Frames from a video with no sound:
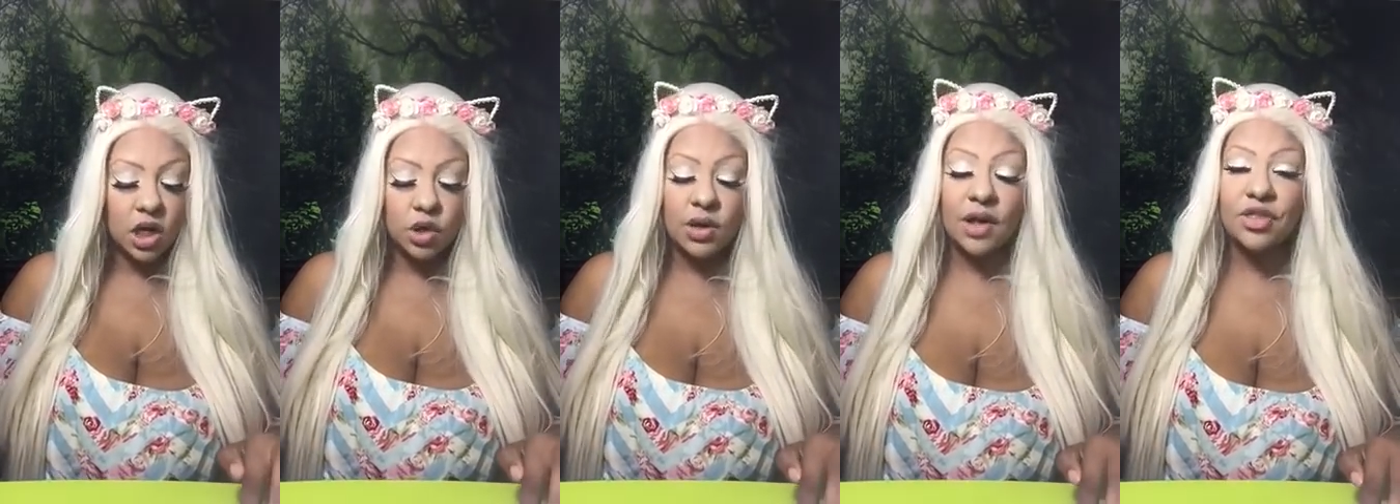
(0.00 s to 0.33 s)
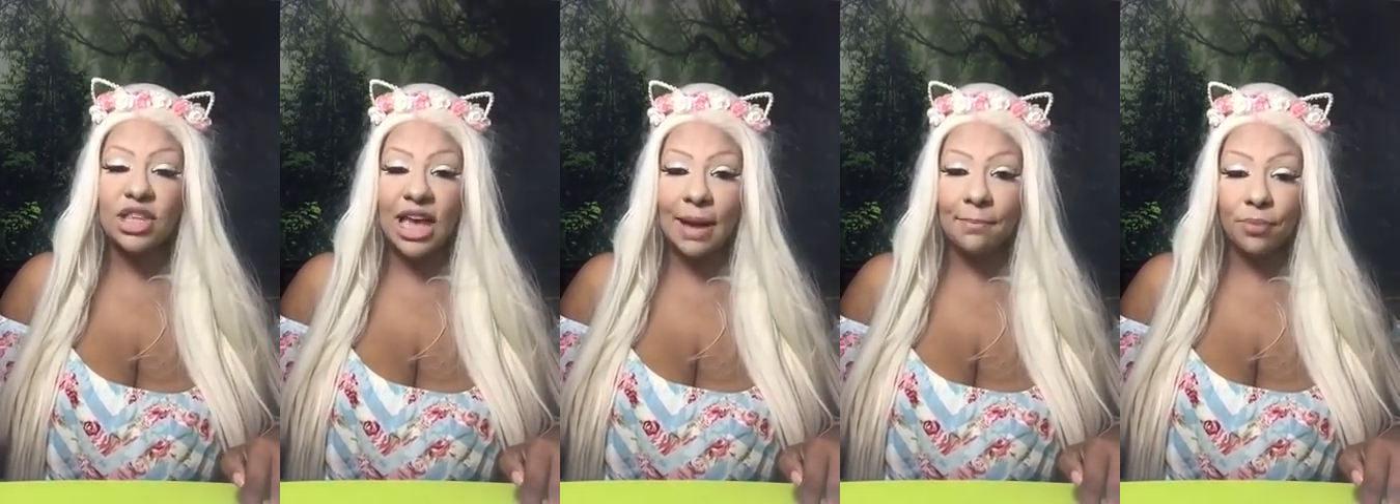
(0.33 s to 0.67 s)
You
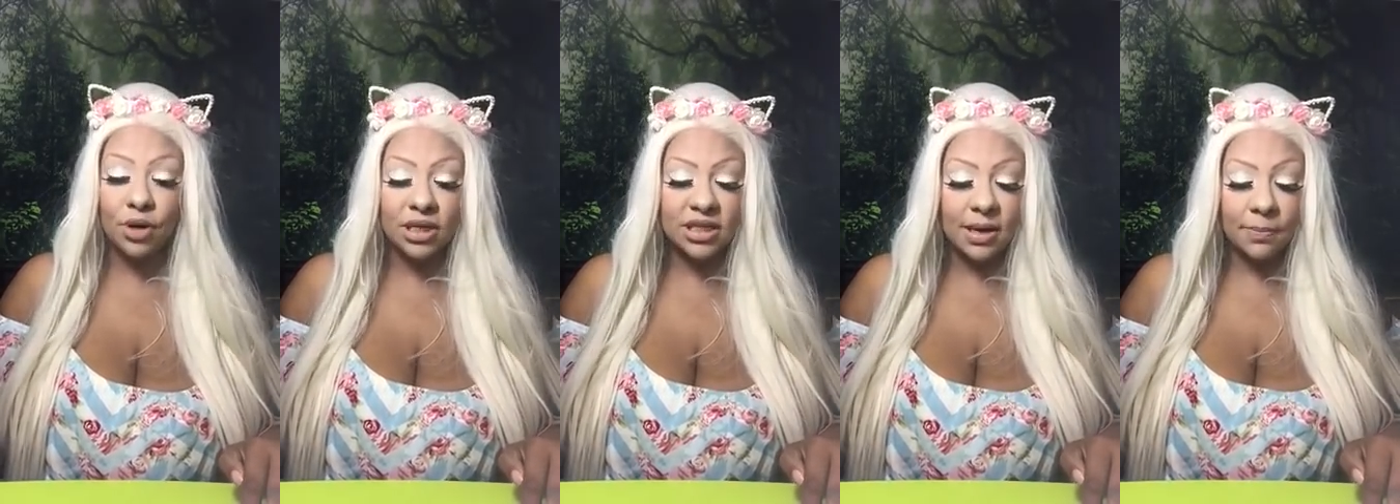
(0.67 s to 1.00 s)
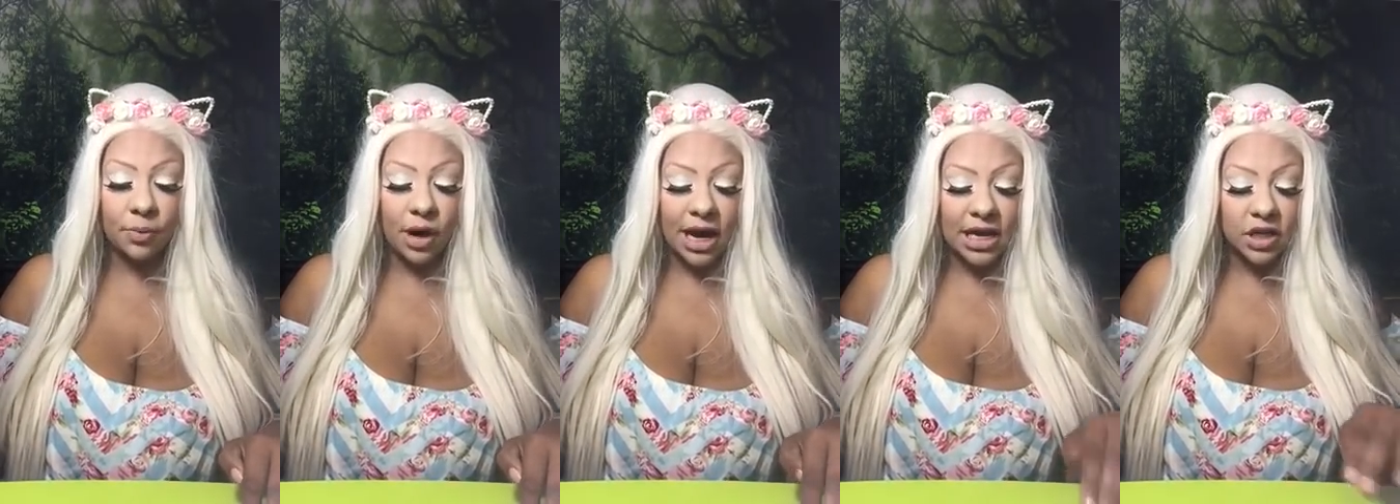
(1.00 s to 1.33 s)
got the Empress
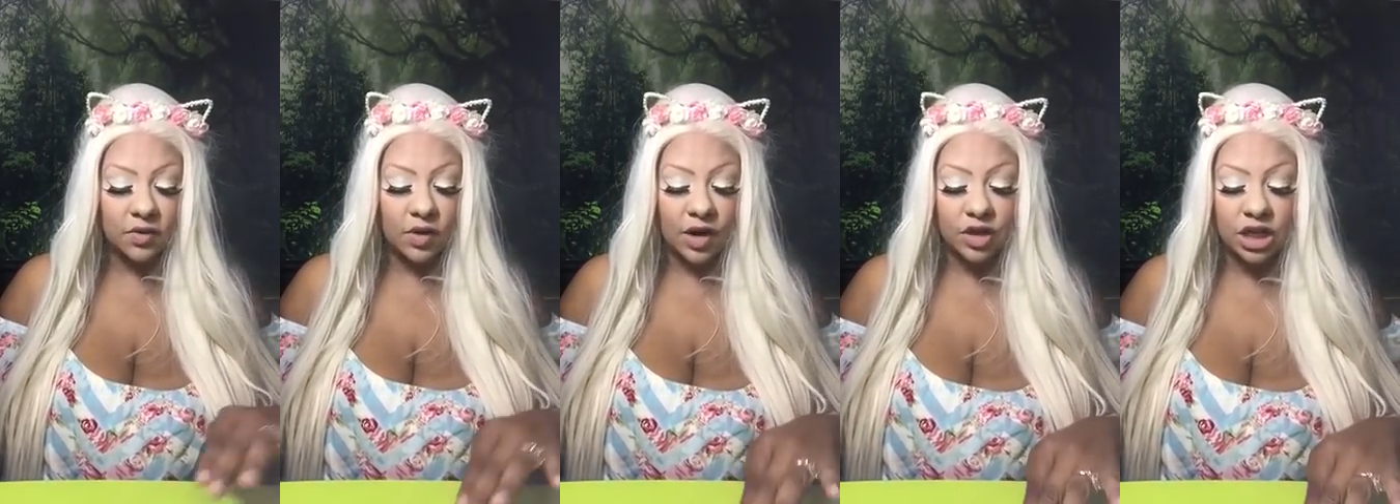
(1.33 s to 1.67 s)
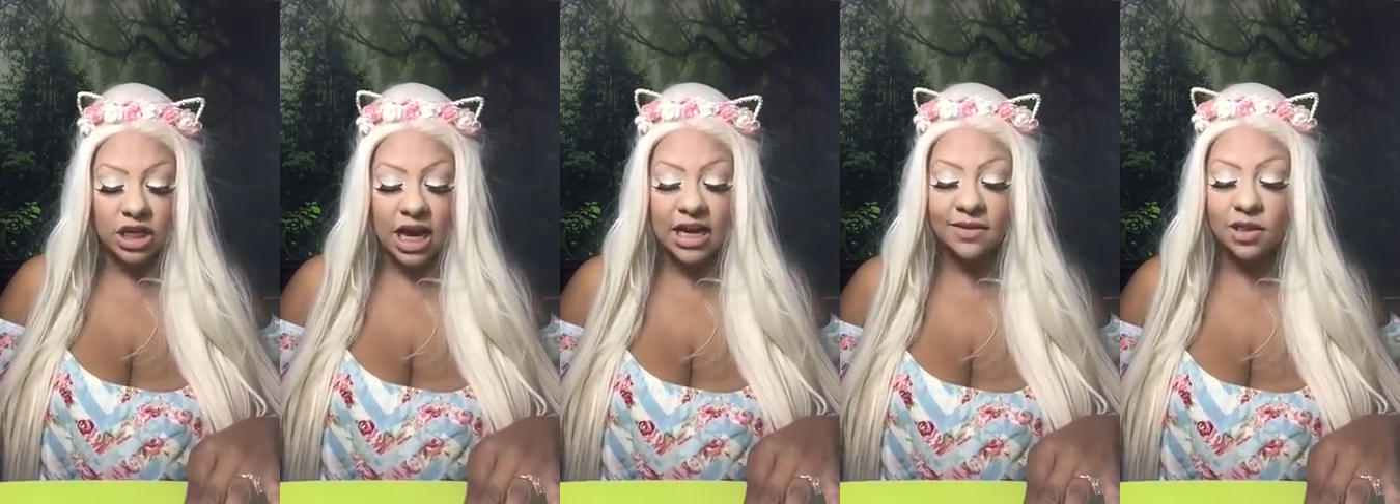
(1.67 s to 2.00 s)
upright. You got
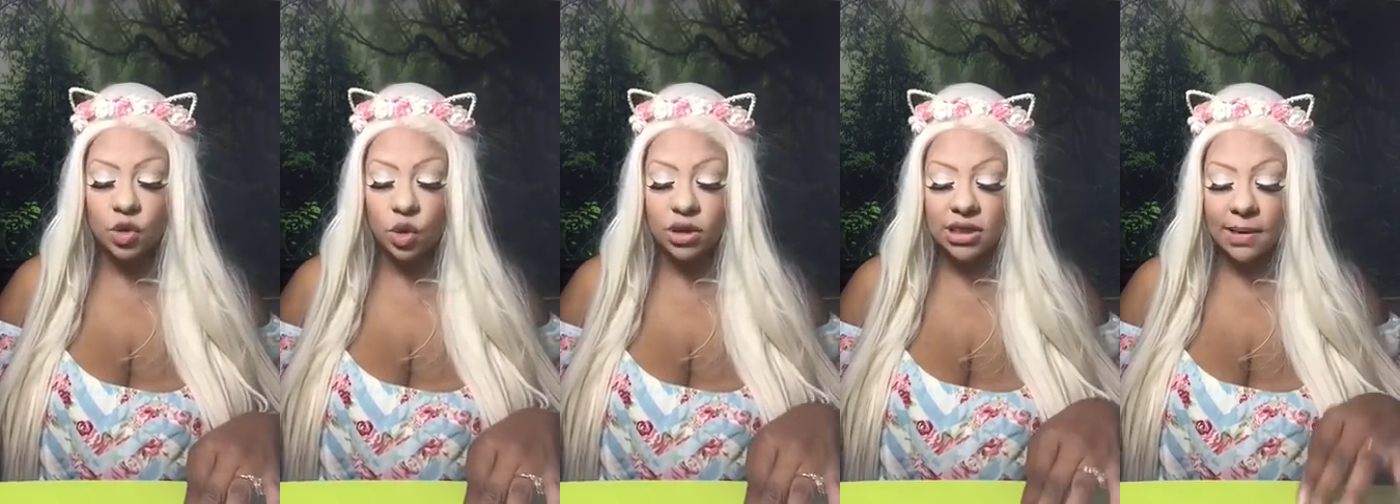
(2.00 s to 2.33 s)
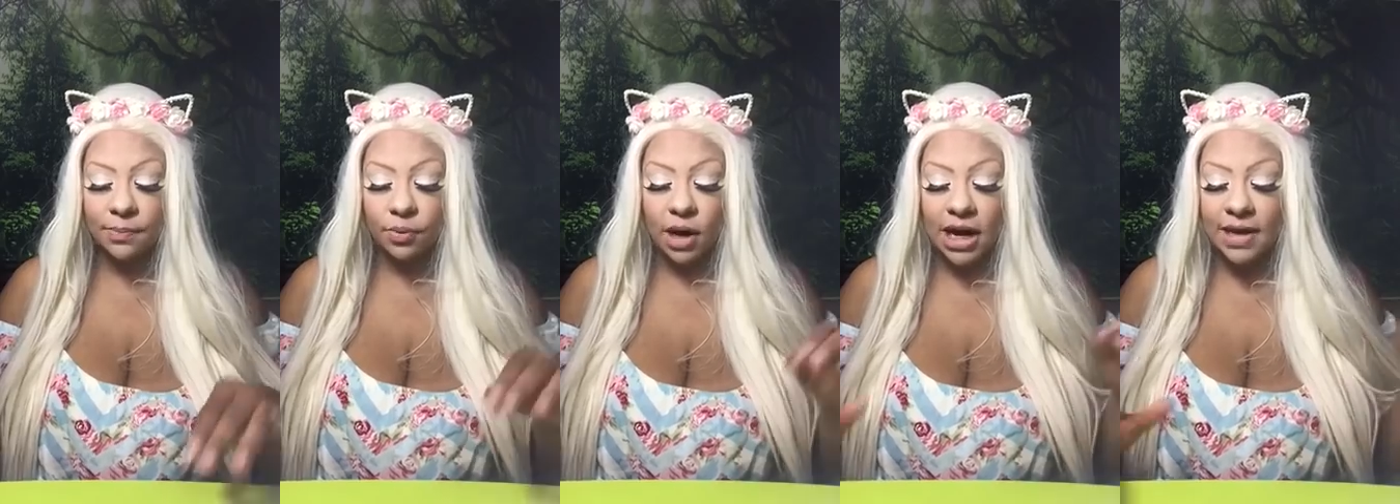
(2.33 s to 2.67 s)
the Knight of Swords
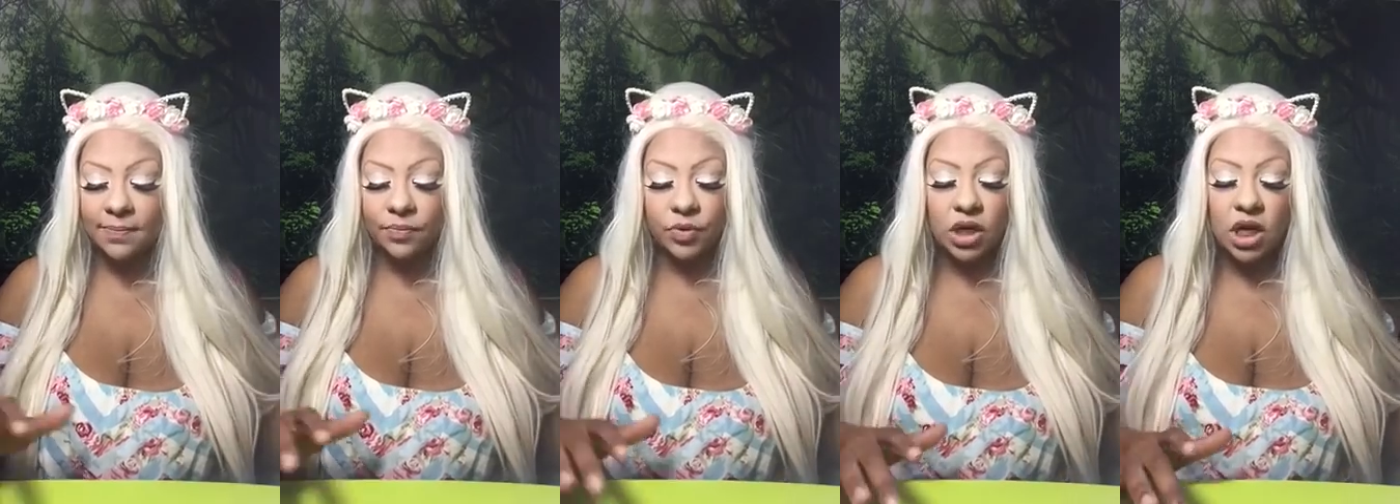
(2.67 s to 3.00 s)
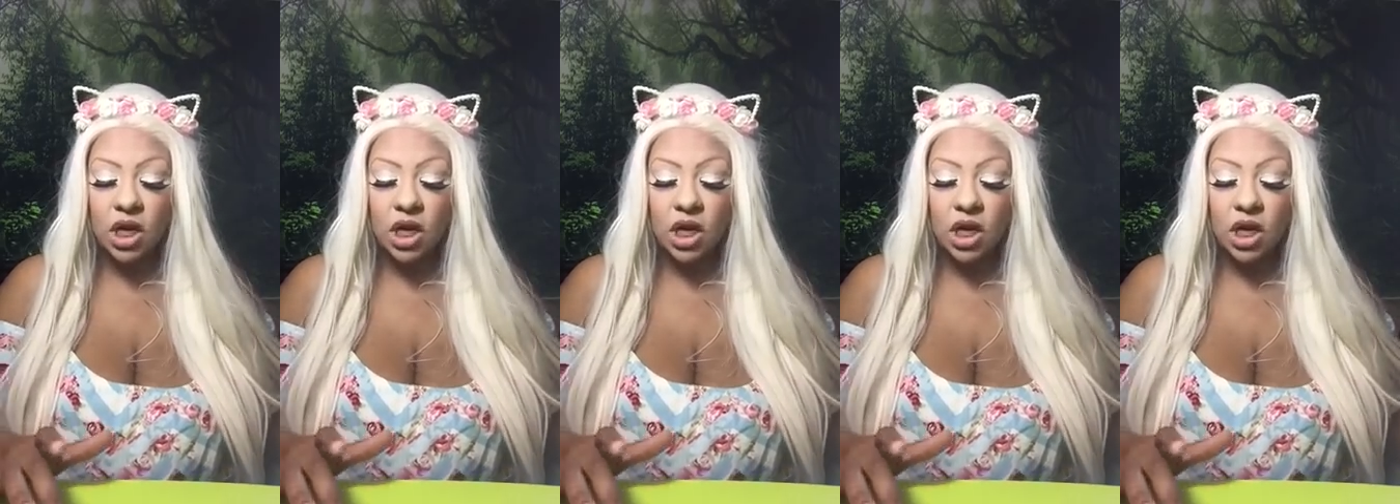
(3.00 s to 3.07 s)
upright.